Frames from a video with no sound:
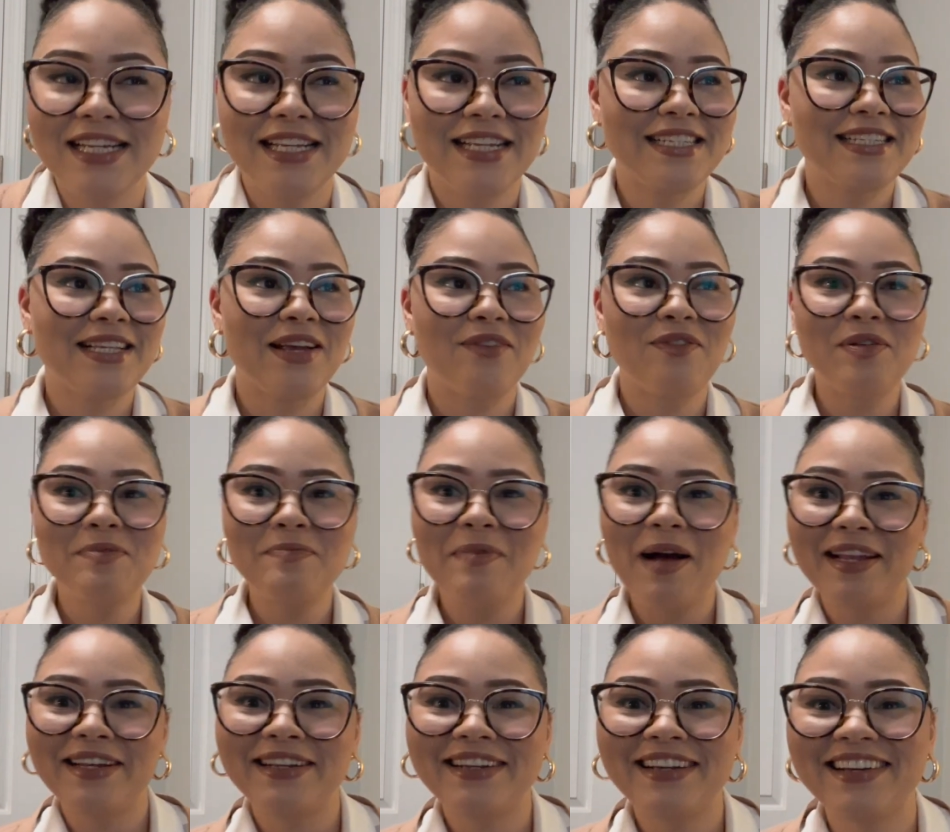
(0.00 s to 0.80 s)
Is
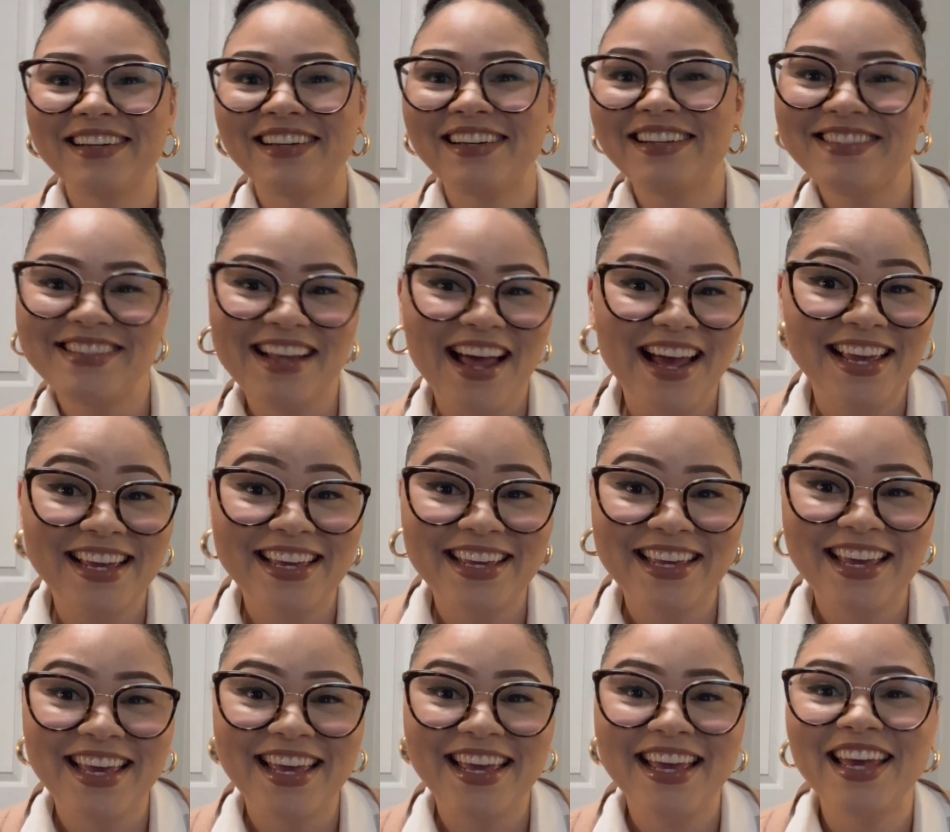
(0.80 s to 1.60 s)
everybody going to
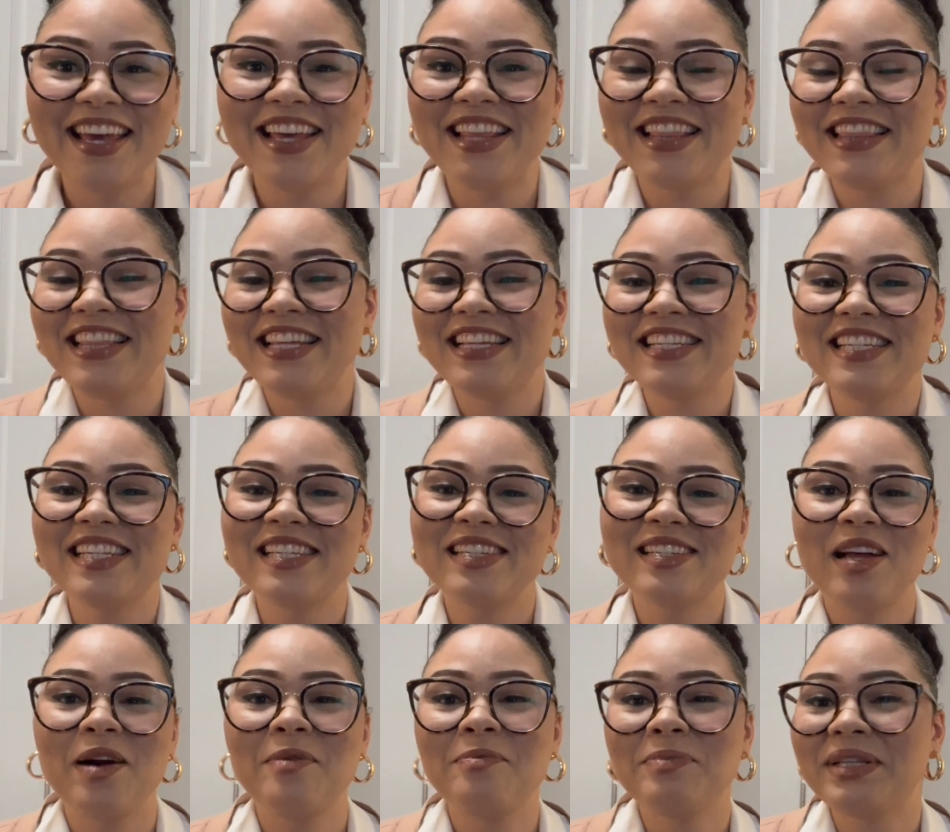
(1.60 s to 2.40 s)
like it? This is
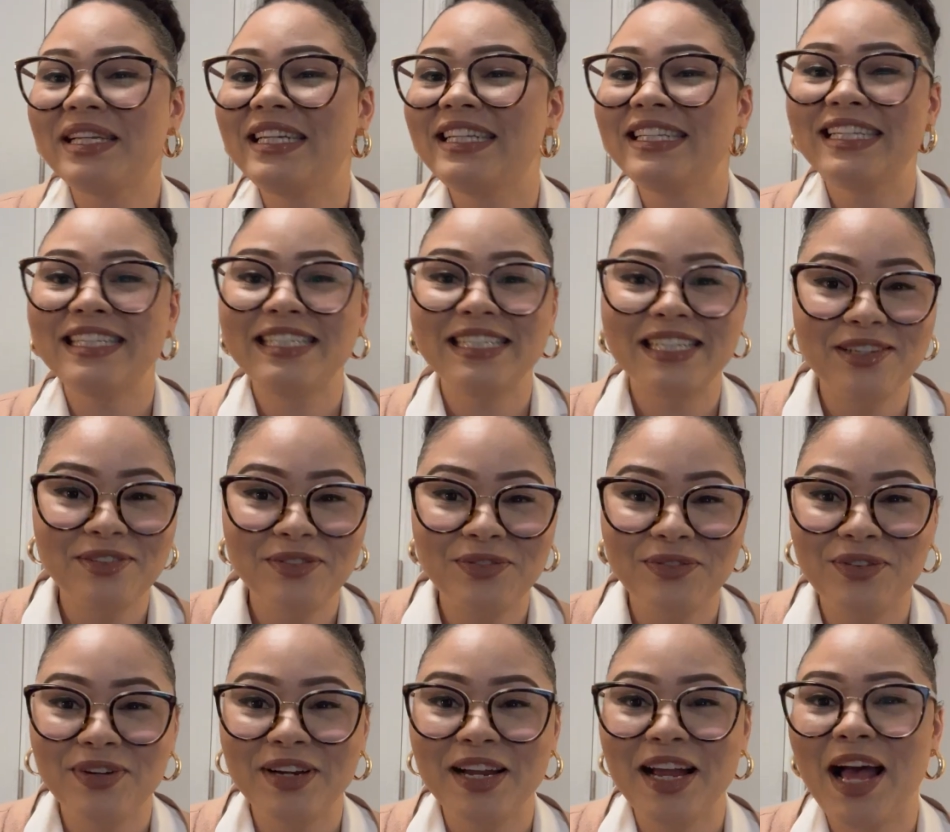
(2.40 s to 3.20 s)
completely
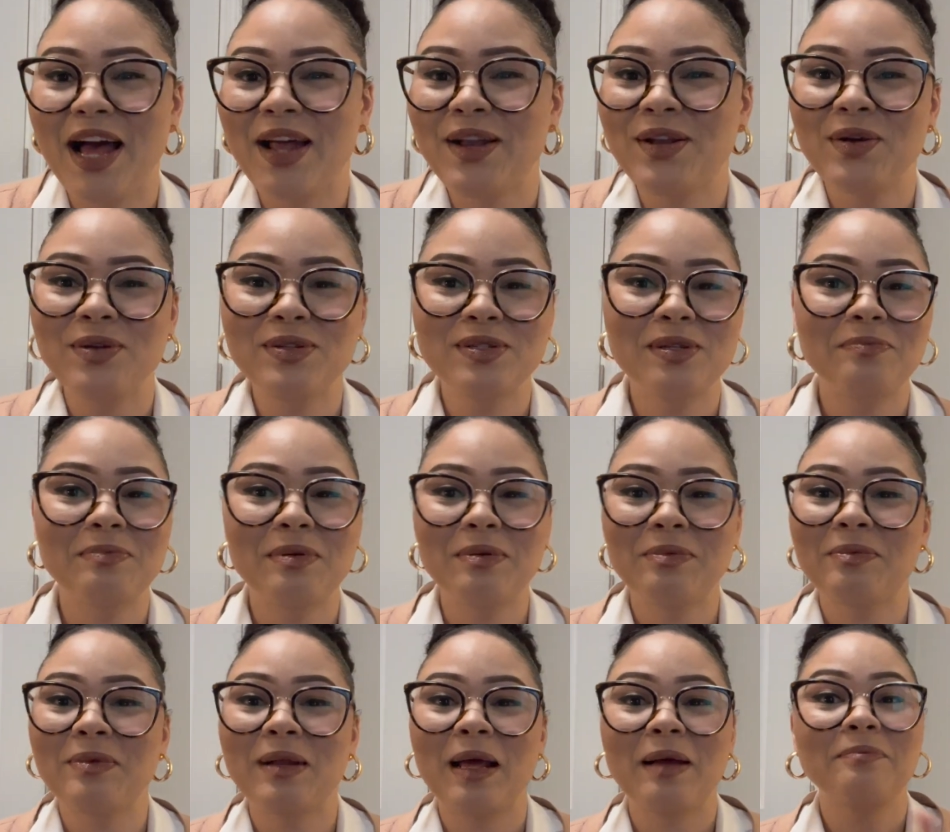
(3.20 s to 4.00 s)
different. I know some
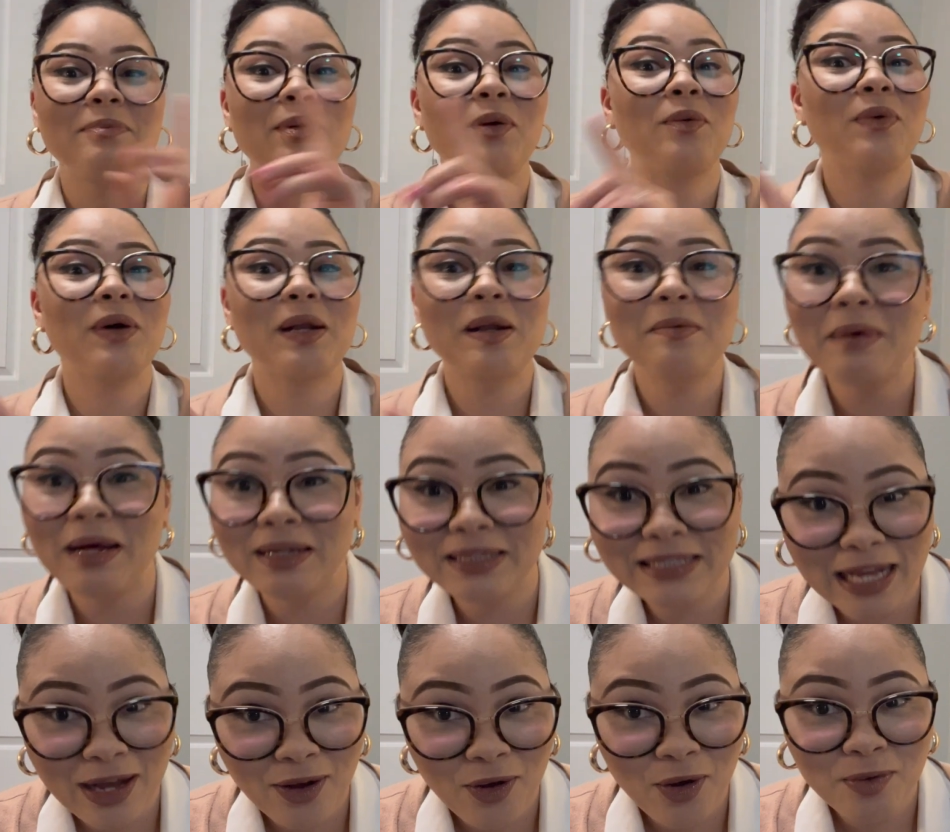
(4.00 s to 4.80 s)
people are like, but what about
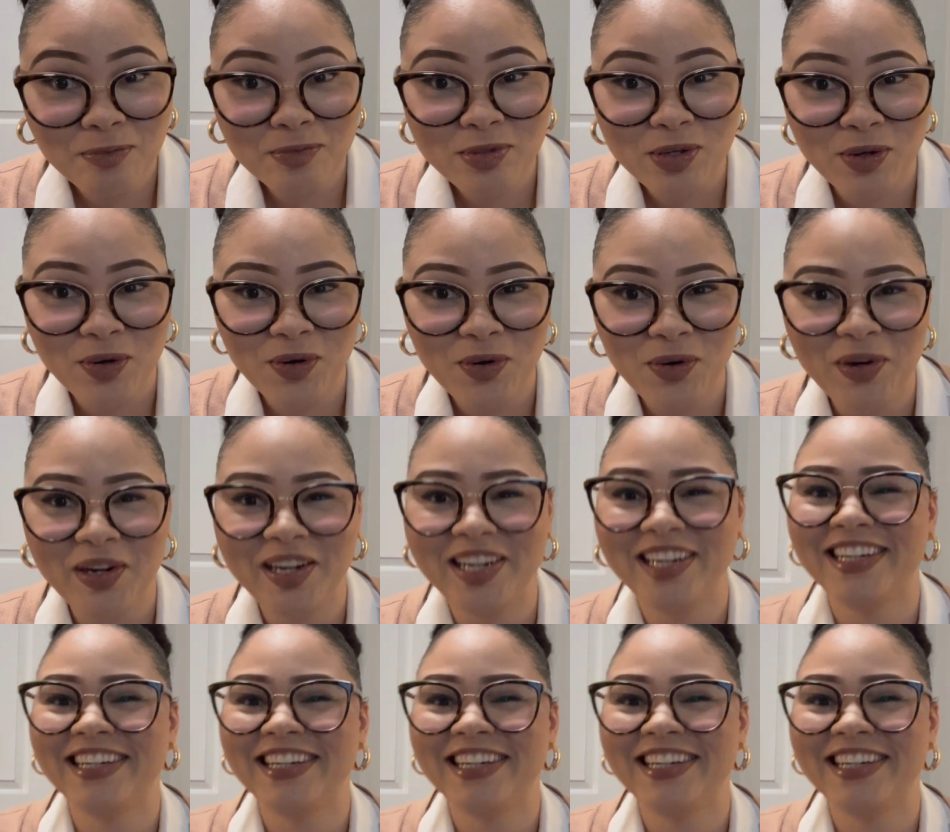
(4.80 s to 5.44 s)
that home decor?